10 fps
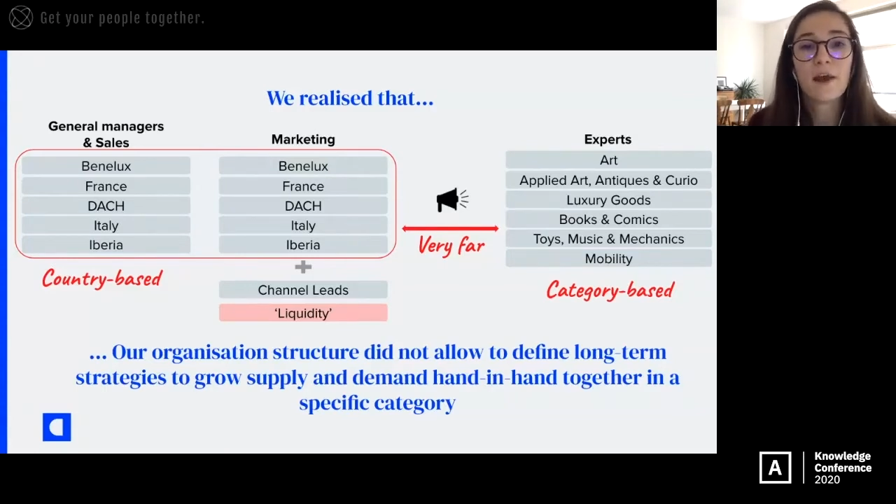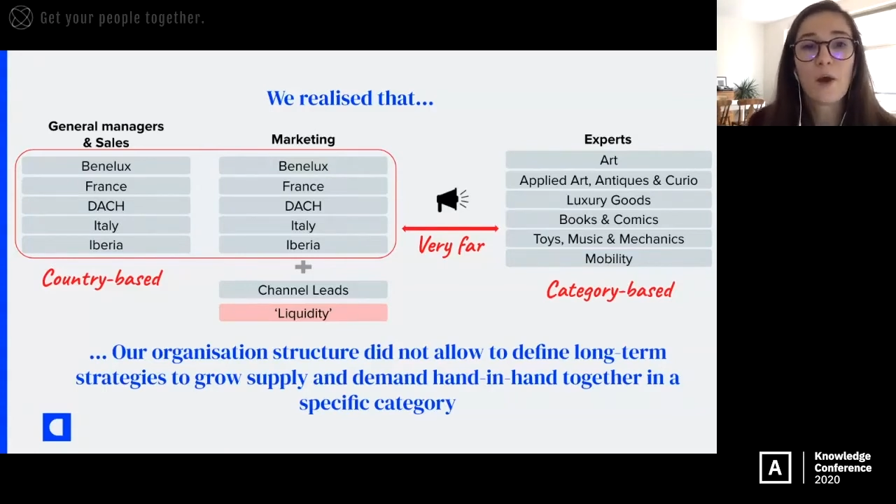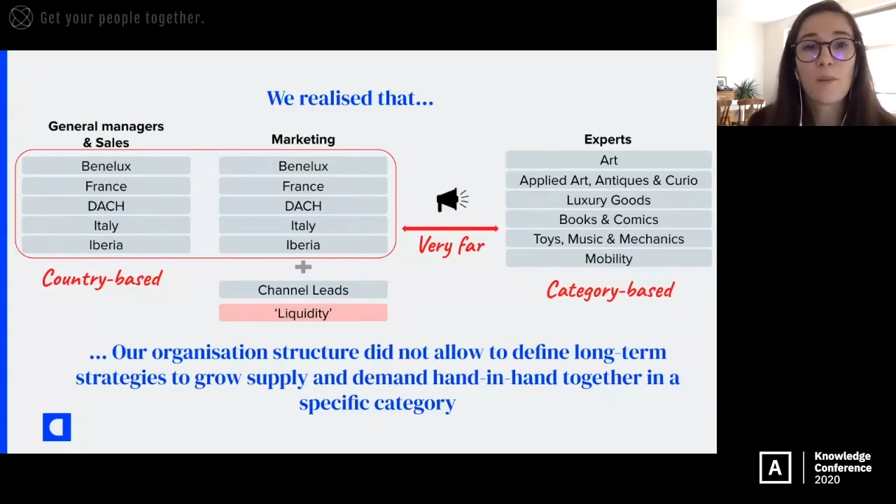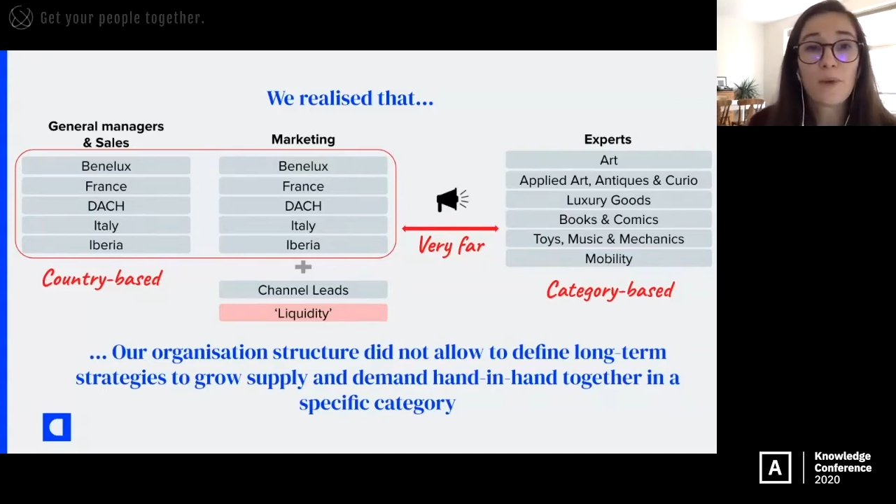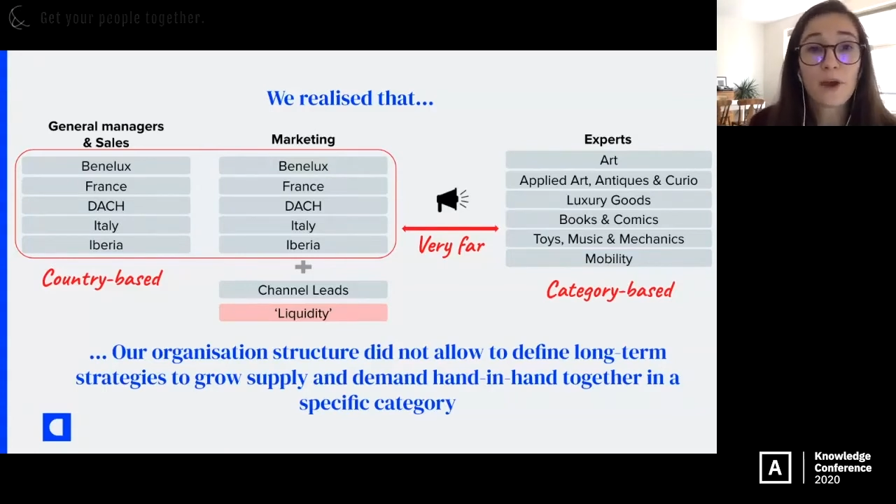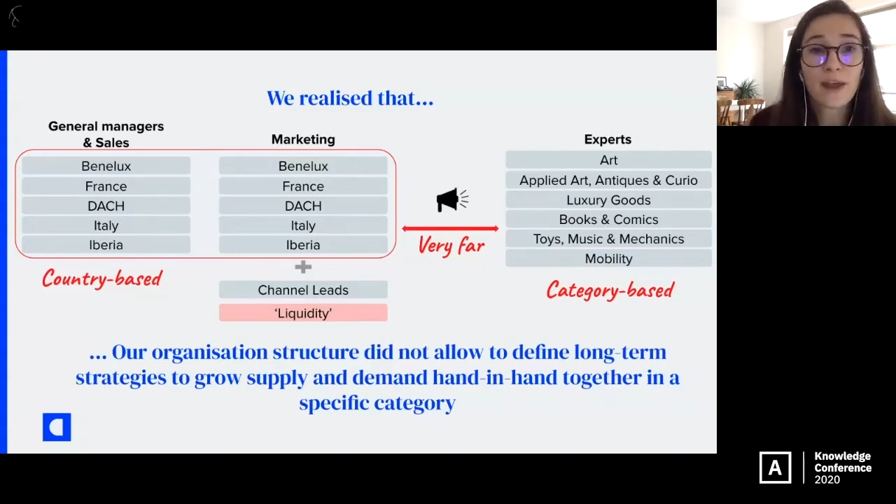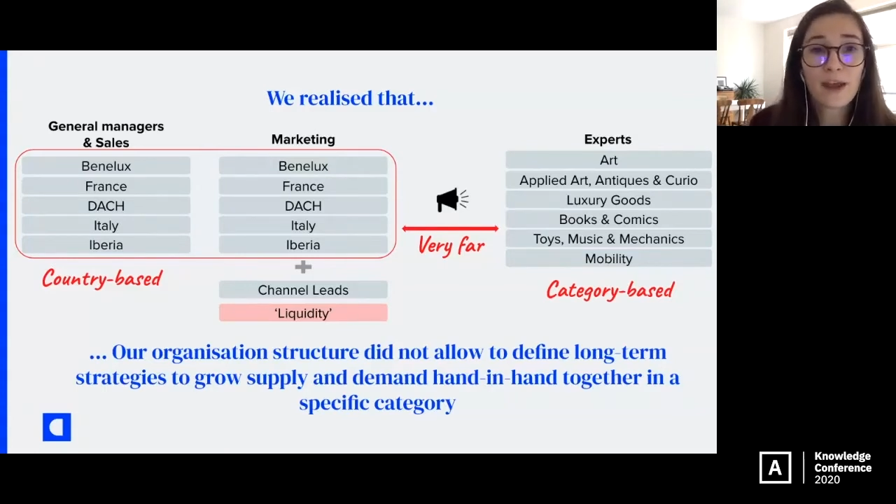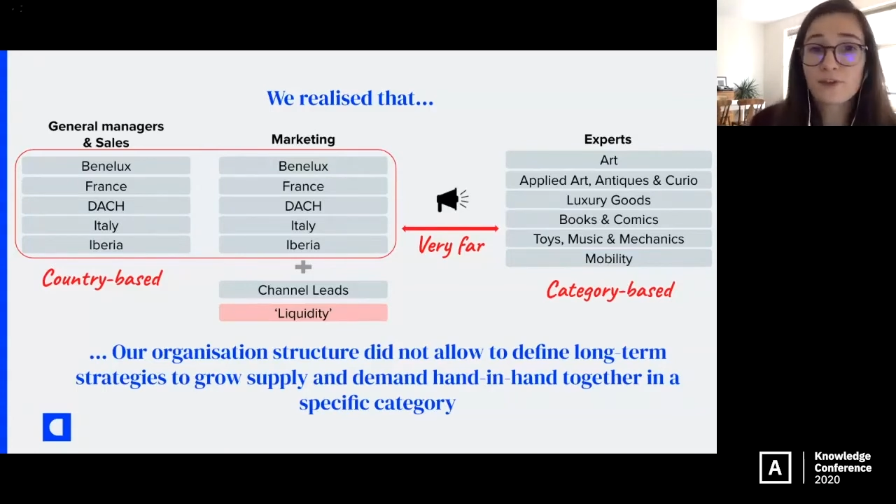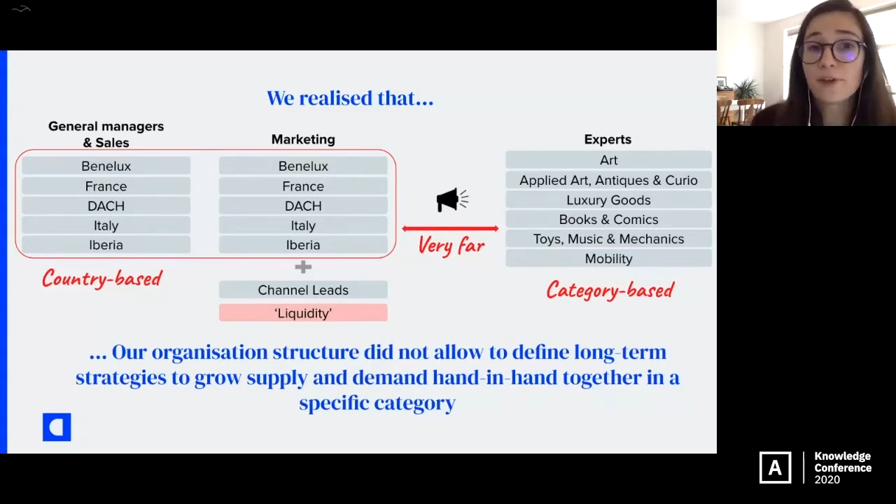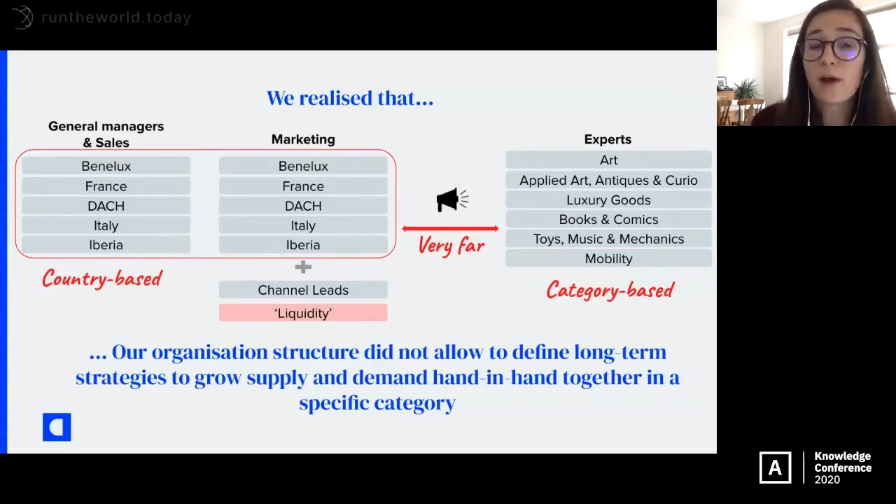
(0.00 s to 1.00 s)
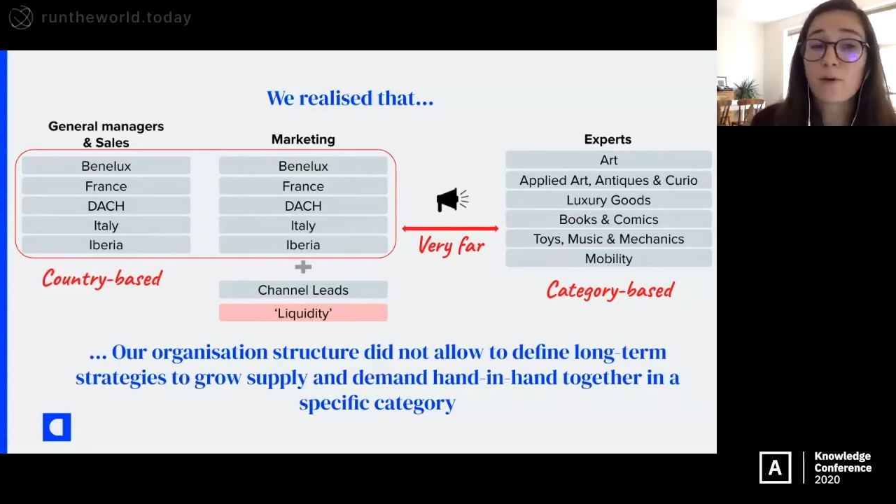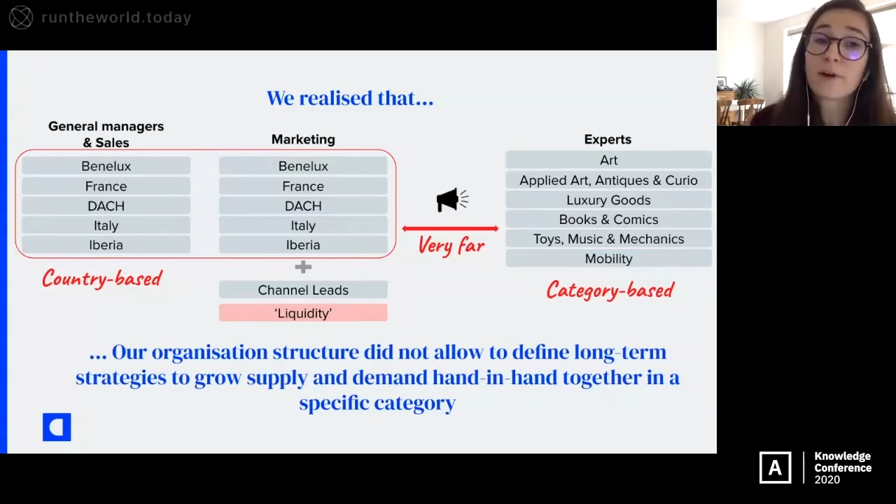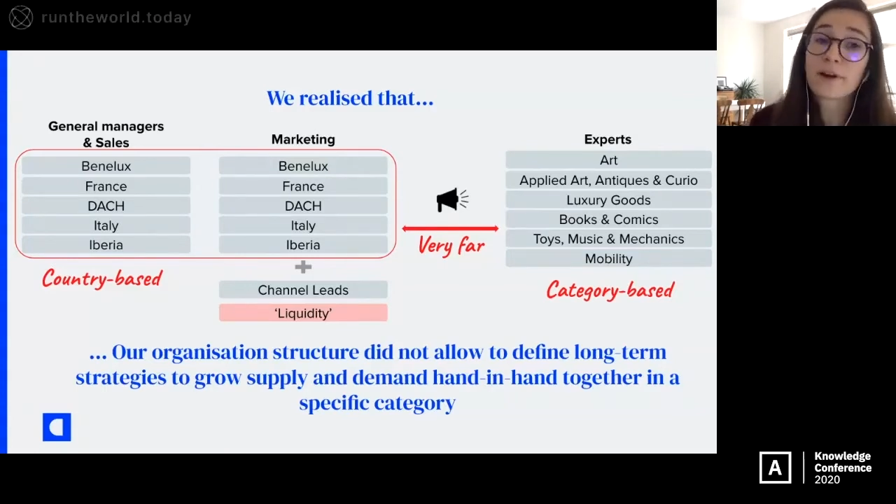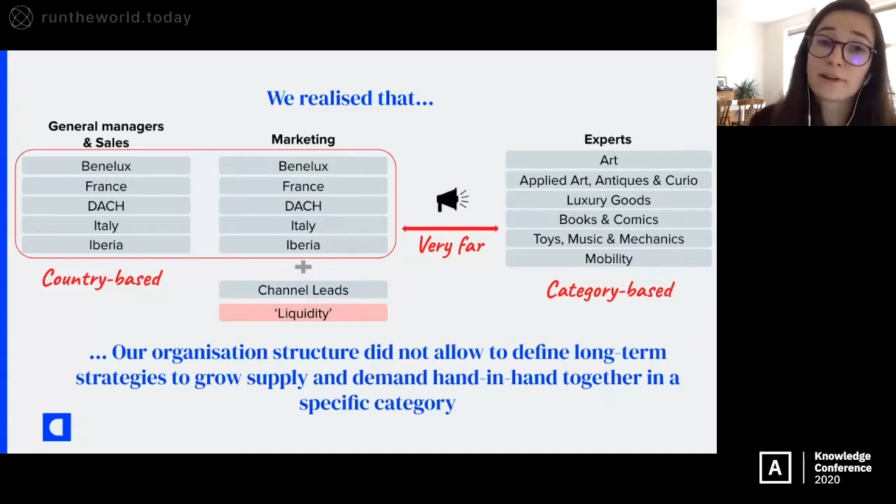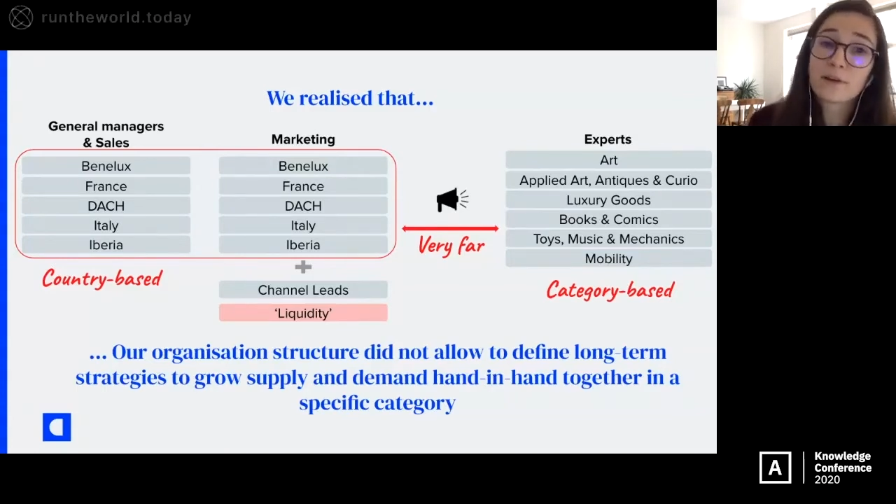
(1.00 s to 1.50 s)
But actually our
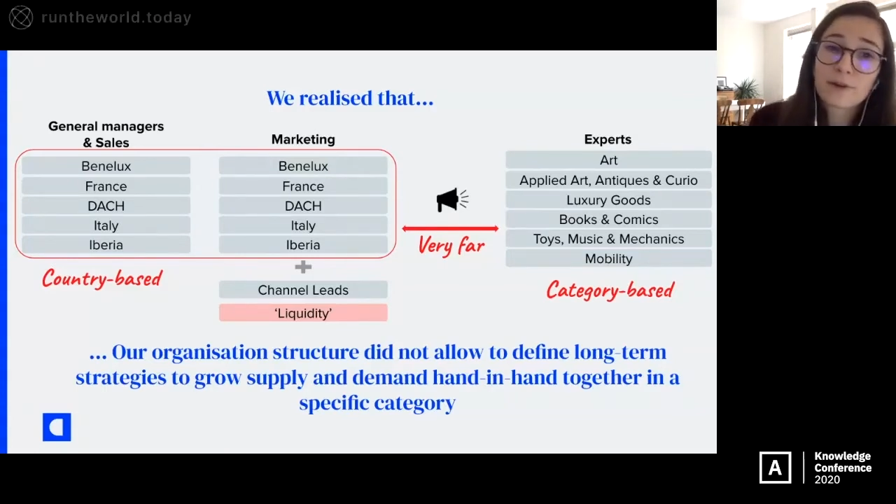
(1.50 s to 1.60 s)
marketing